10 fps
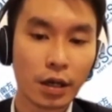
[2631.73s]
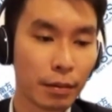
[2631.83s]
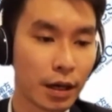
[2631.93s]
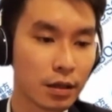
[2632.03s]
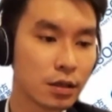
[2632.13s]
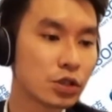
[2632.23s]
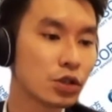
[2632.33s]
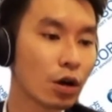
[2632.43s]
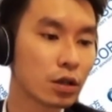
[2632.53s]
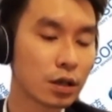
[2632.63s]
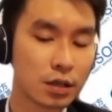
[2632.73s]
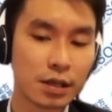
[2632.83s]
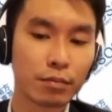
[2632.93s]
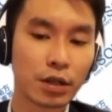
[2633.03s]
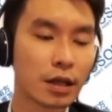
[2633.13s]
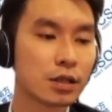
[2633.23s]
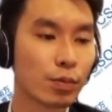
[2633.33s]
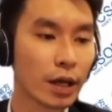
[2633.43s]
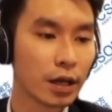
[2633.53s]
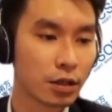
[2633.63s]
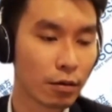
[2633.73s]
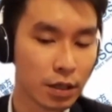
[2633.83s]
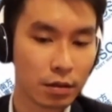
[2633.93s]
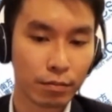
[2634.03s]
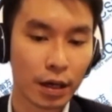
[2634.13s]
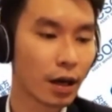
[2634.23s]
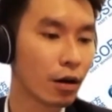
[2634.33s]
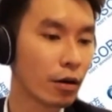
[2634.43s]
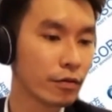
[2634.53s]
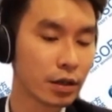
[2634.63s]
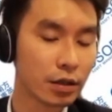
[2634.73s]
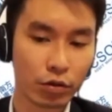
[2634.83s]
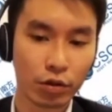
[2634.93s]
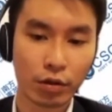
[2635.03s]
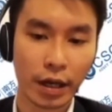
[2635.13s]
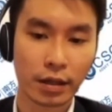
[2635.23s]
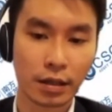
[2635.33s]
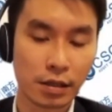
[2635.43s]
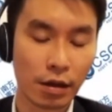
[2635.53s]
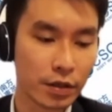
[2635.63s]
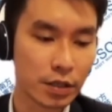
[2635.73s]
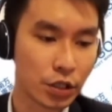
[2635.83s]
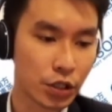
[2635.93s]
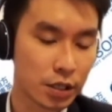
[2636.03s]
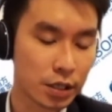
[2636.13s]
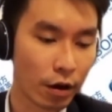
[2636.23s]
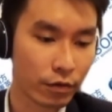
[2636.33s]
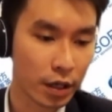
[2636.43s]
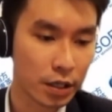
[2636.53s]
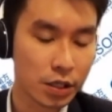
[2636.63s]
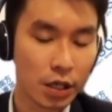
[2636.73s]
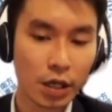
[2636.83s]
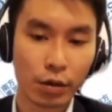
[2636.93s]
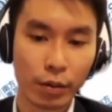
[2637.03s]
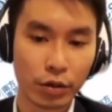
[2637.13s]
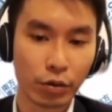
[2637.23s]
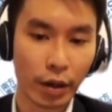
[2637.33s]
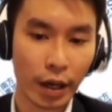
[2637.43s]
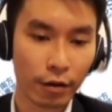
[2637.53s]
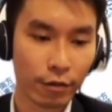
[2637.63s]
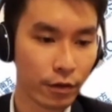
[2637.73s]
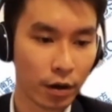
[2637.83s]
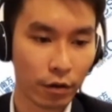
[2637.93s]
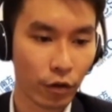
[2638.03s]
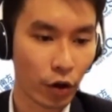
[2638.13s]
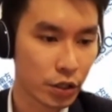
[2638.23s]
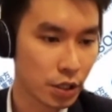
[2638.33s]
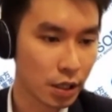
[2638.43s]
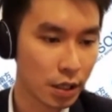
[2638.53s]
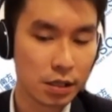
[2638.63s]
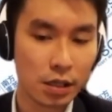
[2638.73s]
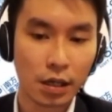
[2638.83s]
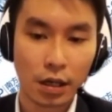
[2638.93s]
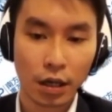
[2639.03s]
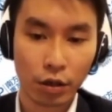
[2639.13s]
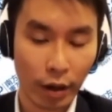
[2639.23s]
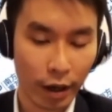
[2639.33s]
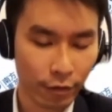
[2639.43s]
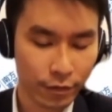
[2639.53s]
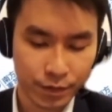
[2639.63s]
but this is not something that's widely adopted. But however, you look at the Southeast Asia side of things, when you have, for instance, you have